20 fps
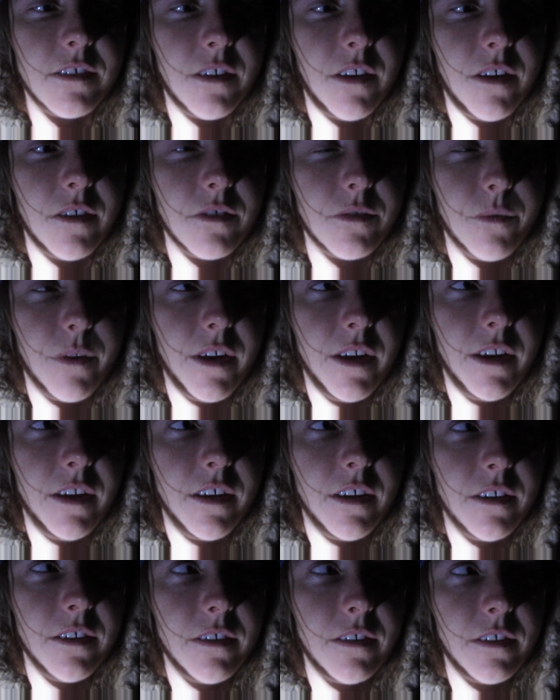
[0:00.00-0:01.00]
so I was ready
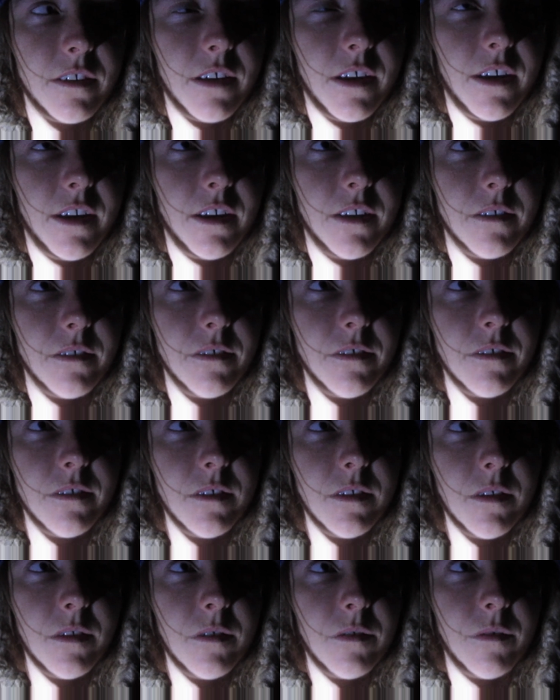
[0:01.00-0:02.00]
to kind
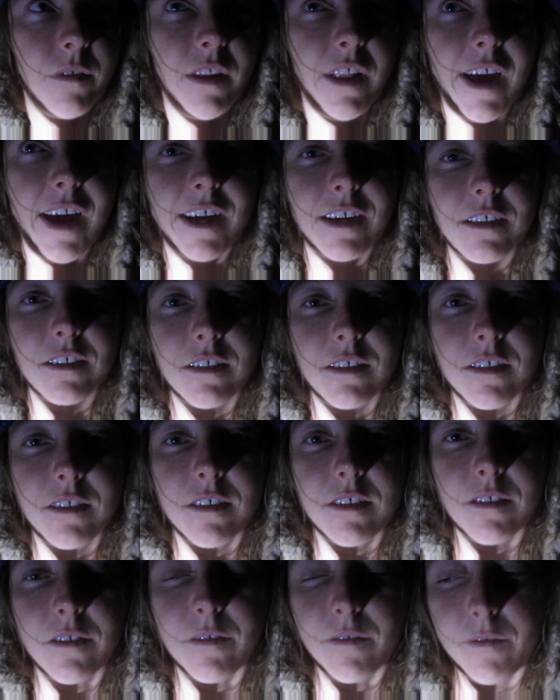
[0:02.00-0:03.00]
of relax
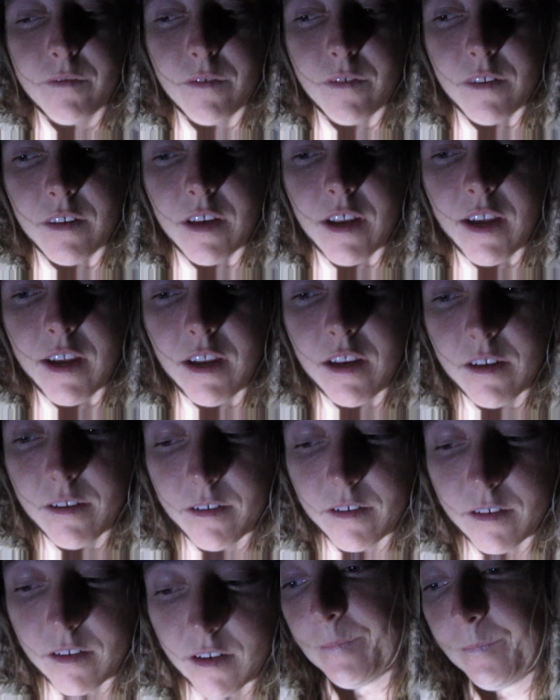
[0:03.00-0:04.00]
for the night.
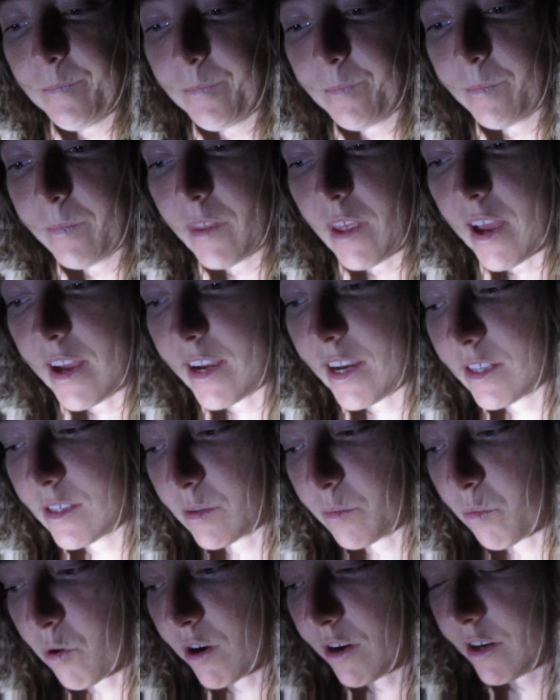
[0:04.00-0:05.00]
I got
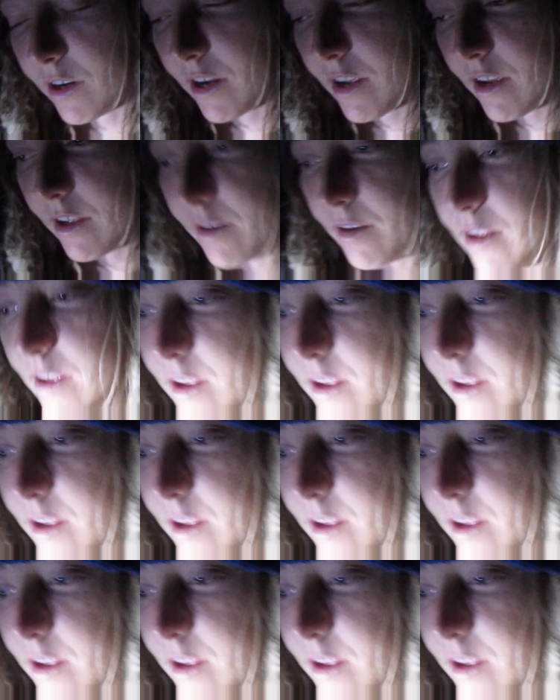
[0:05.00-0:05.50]
some water in,